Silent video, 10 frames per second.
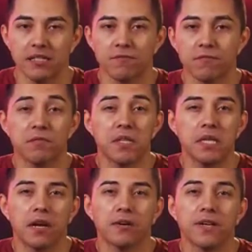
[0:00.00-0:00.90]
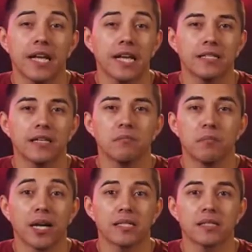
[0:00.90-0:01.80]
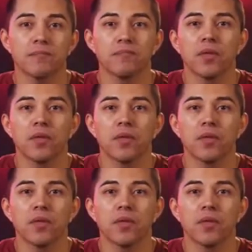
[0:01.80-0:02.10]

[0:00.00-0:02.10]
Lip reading: to 1518 bytes,